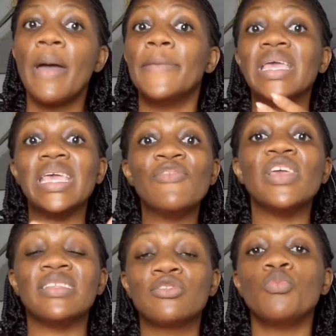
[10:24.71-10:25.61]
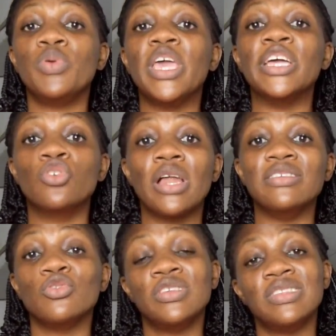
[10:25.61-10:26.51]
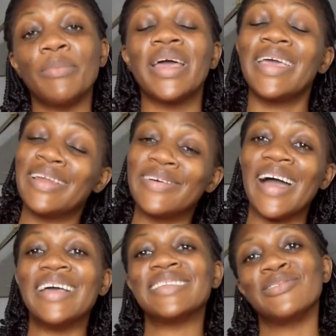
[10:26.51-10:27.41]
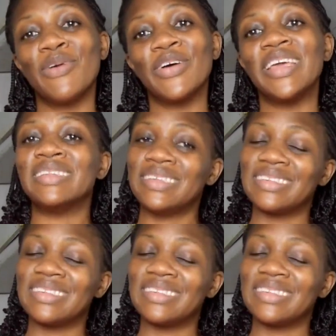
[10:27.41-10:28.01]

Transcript: But if it's to be a journalist to sit and be like, hello guys, good morning,